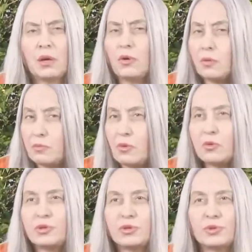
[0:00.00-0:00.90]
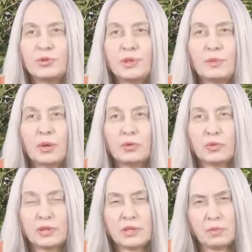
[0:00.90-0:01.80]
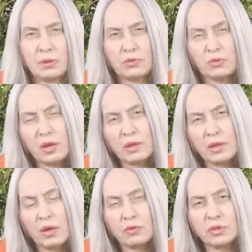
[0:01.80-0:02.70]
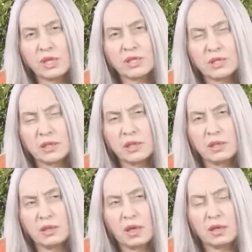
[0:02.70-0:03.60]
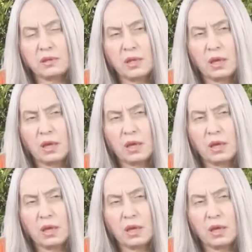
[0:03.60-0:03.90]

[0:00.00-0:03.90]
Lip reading: or more shows about wisdom, but right now just think that